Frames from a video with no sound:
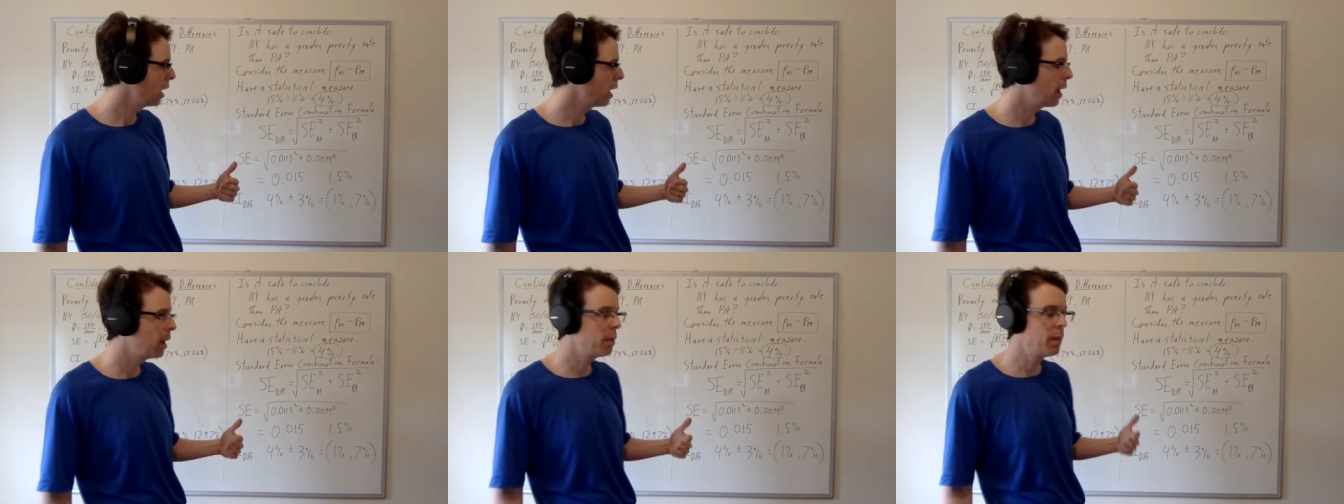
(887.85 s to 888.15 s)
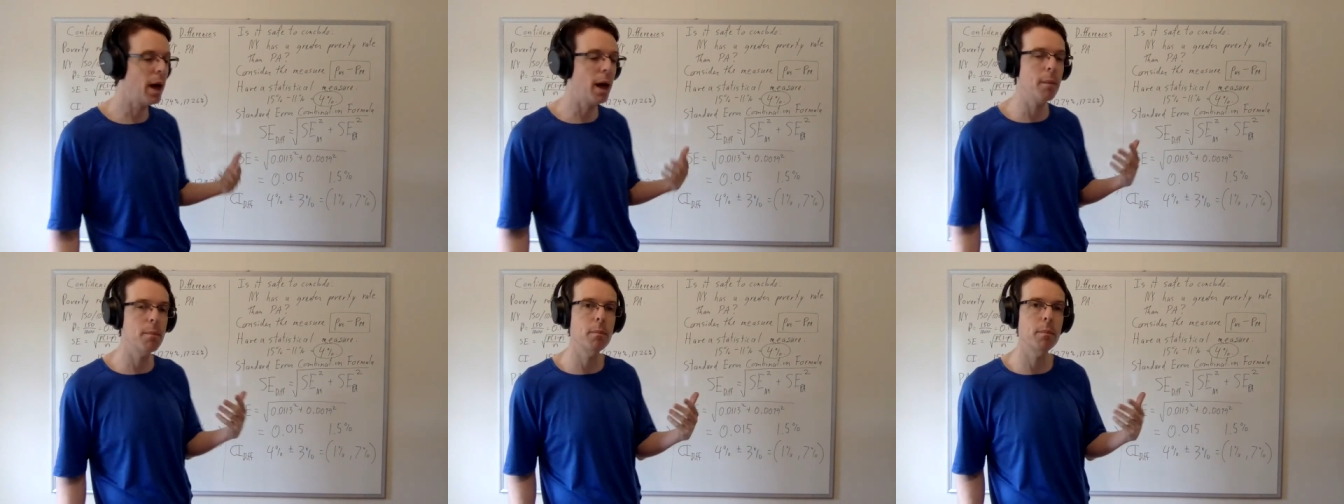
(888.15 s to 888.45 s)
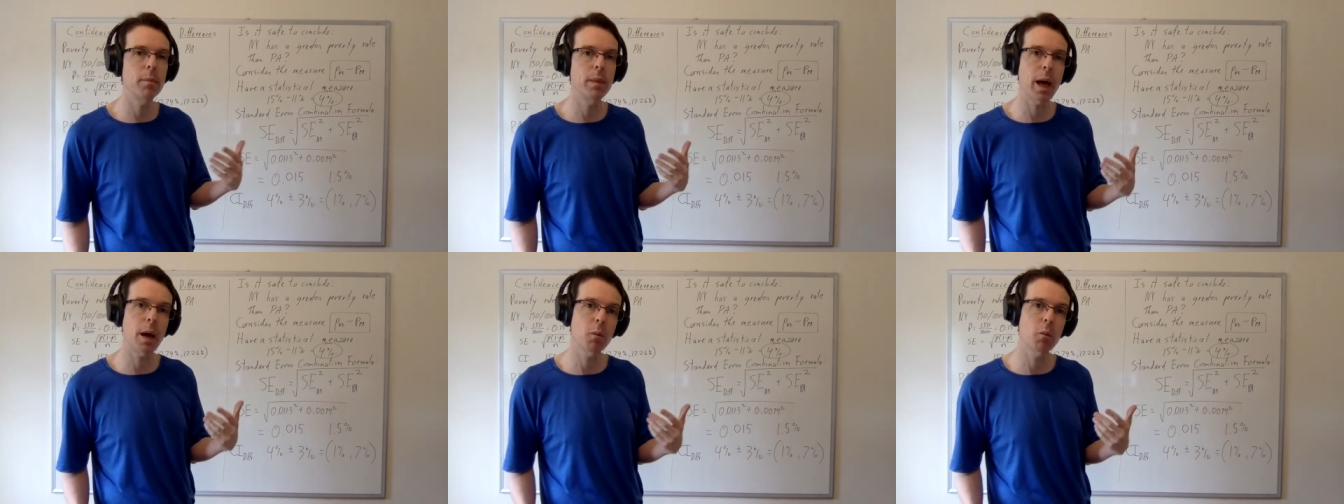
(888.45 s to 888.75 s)
And that,
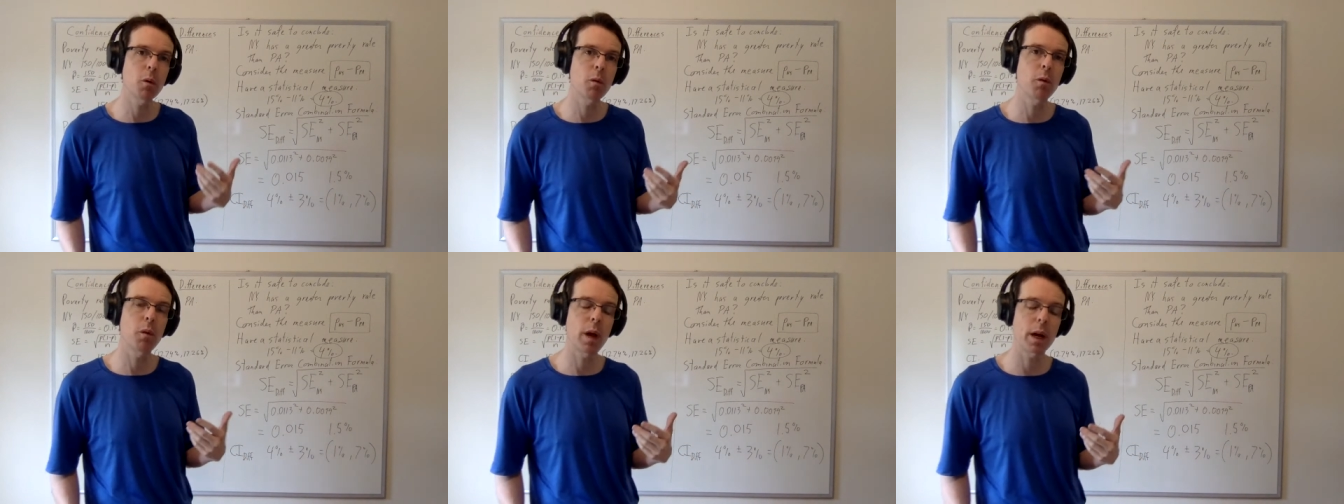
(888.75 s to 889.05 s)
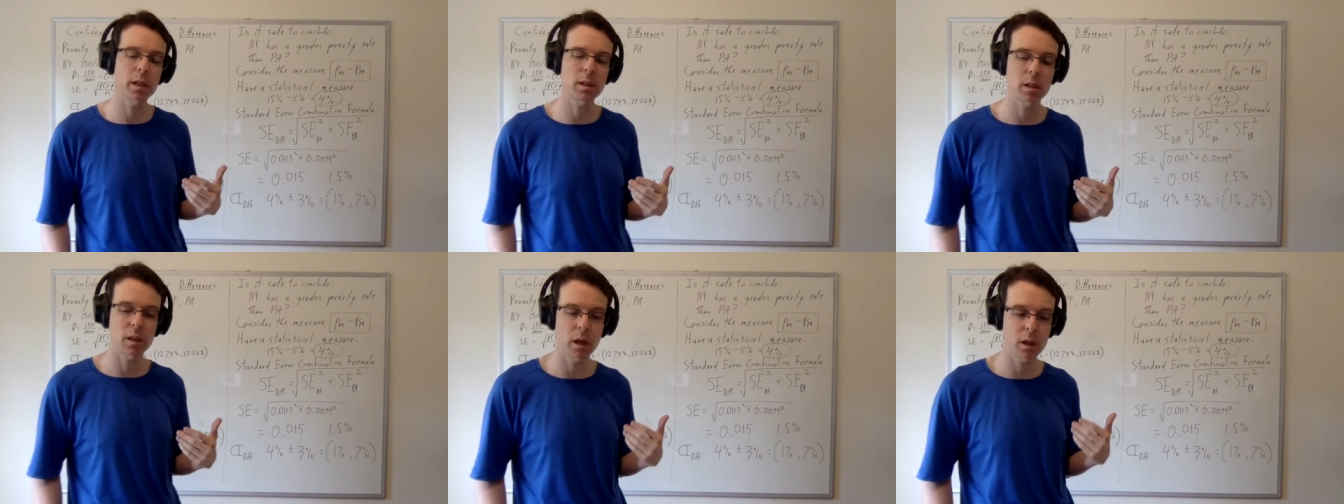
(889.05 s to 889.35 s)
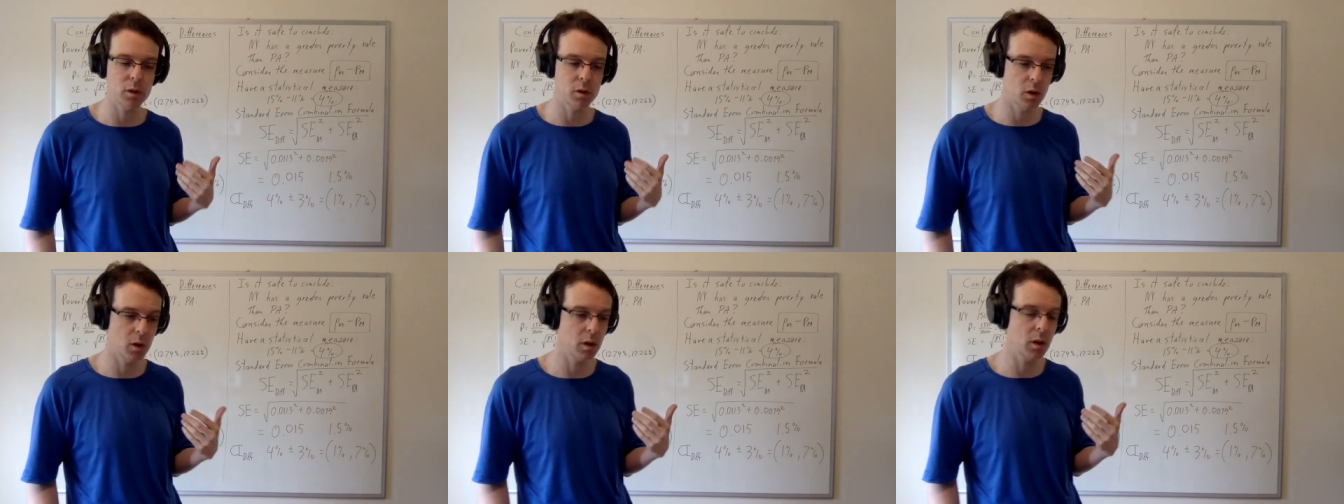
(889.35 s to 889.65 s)
that reflects
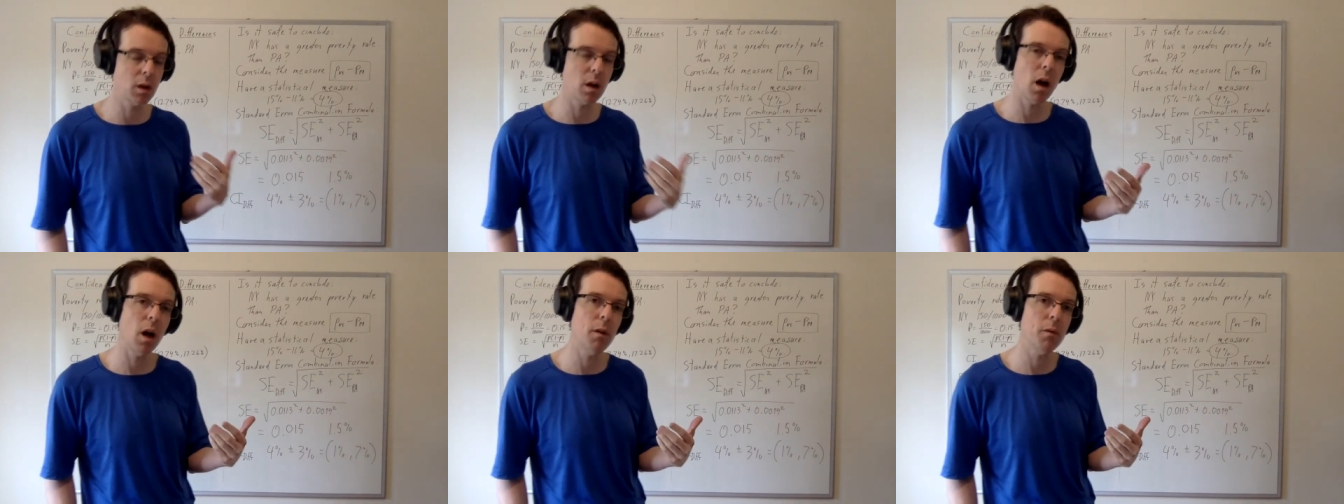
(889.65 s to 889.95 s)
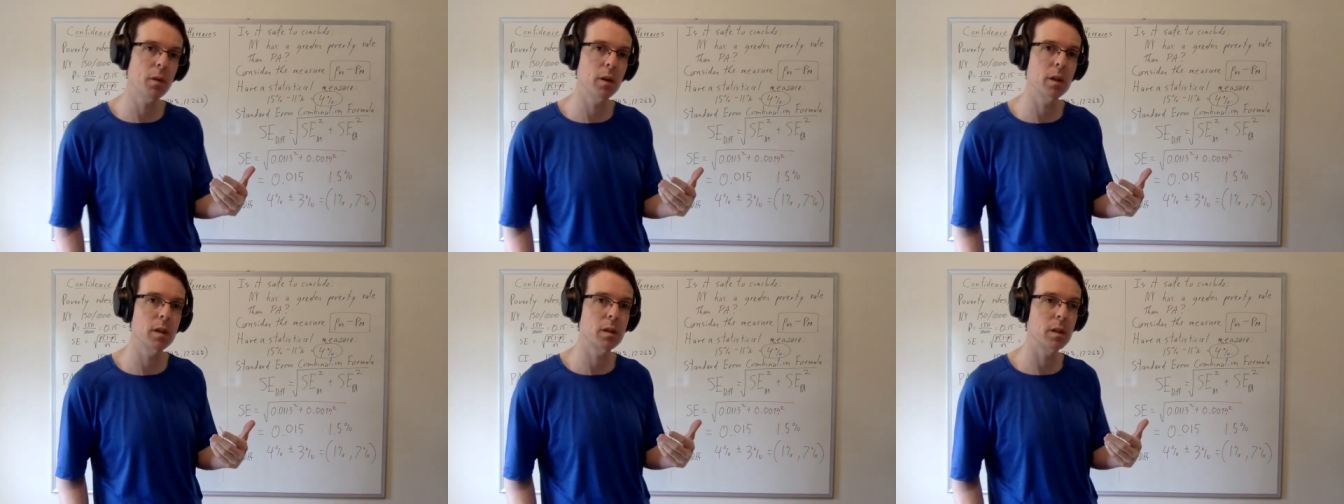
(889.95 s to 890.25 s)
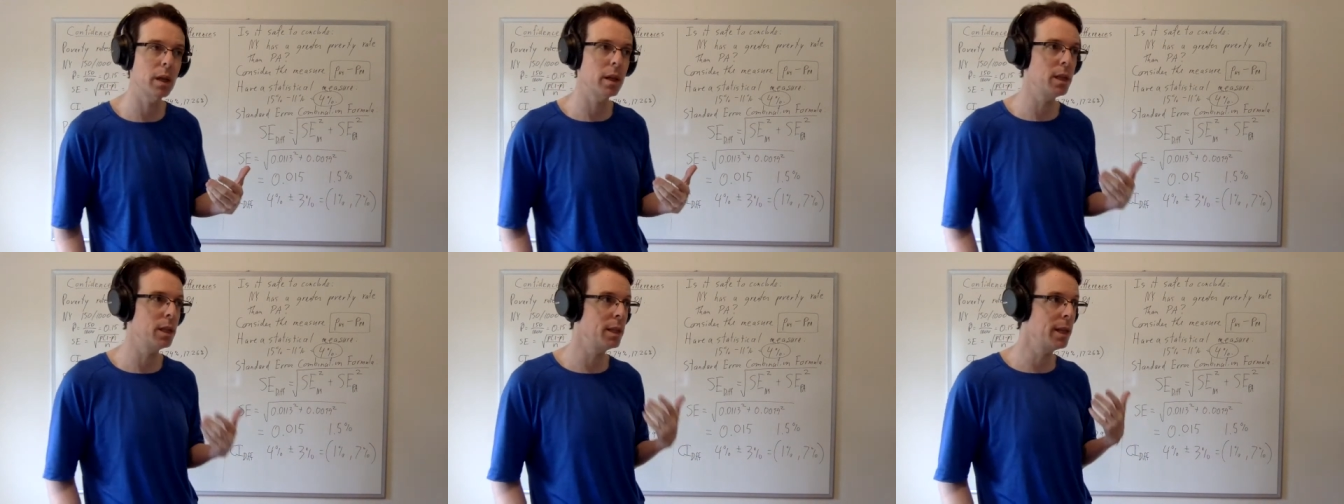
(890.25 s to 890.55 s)
a certain confidence
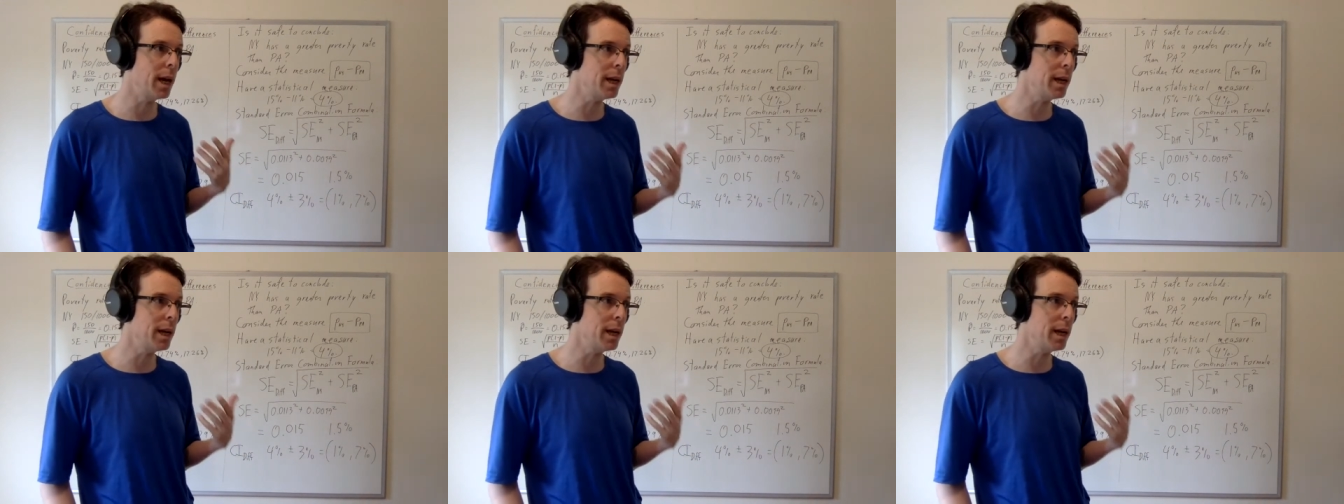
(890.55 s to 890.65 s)
that,